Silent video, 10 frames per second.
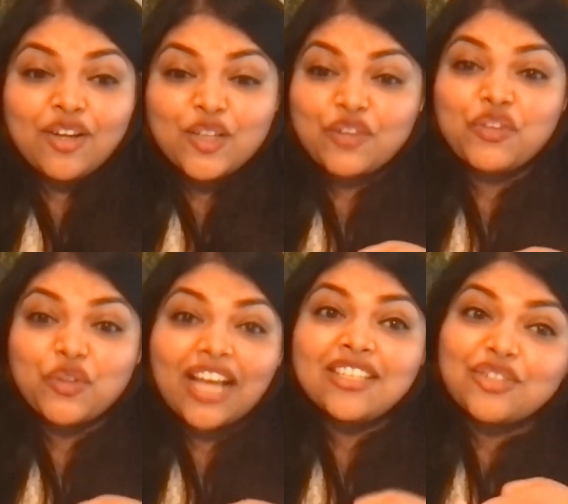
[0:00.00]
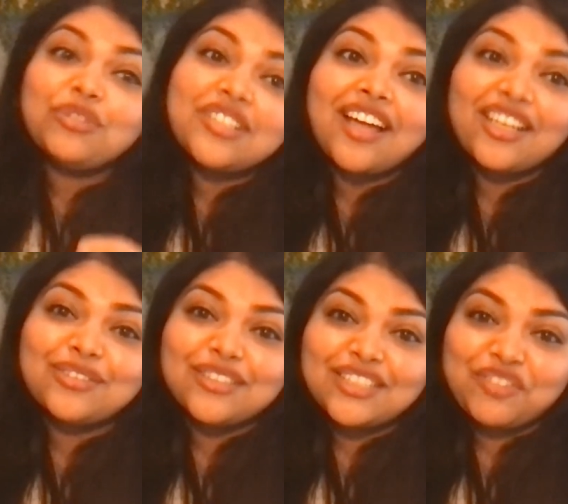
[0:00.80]
So if you guys do decide
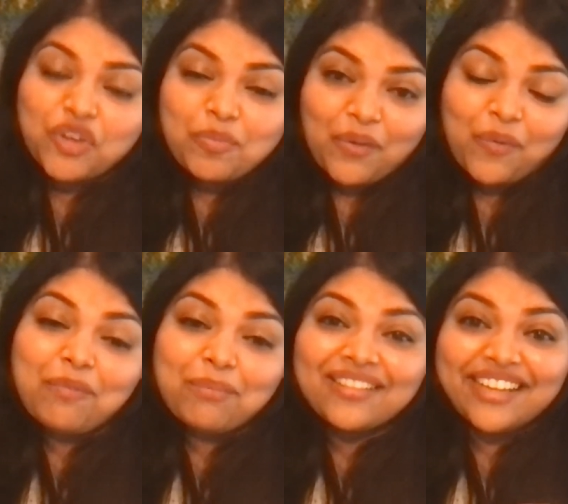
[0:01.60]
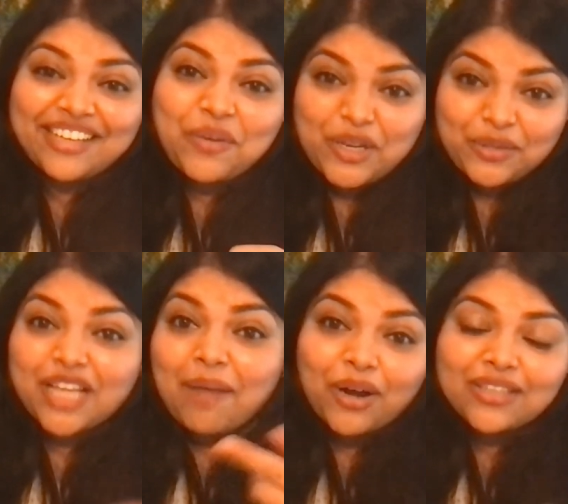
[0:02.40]
to interview me 1 month later when you
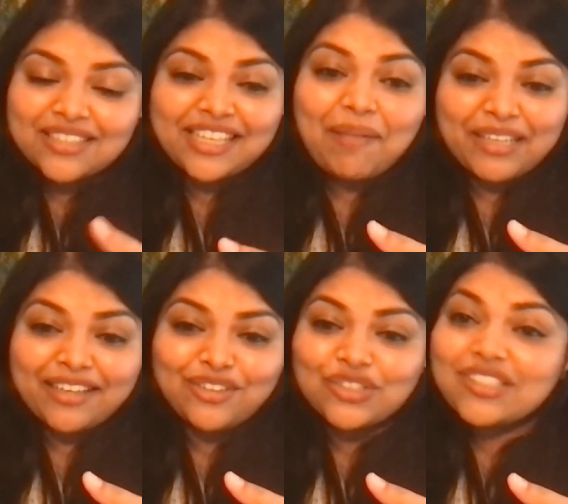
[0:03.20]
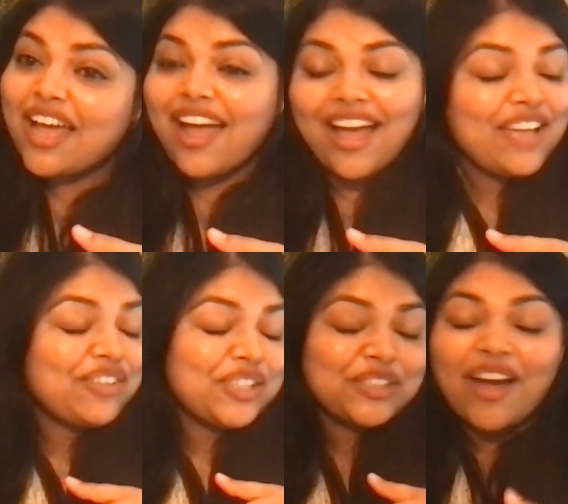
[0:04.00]
start processing applications, I
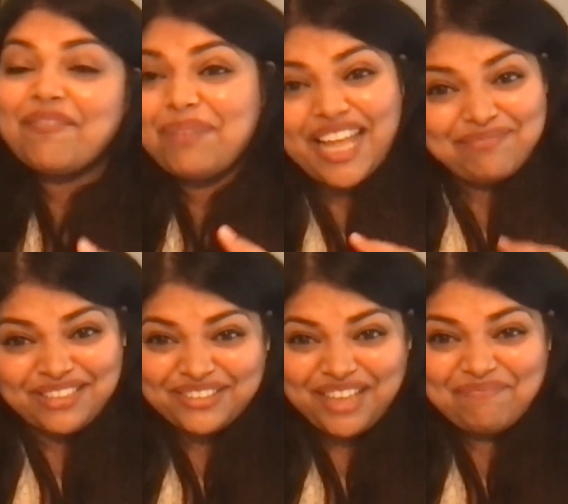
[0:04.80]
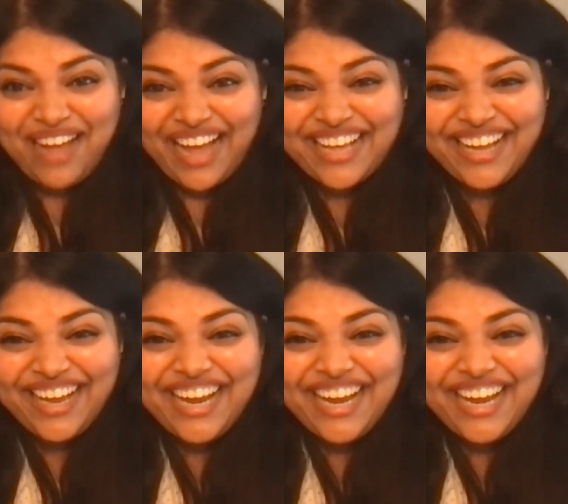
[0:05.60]
will not be able to come back.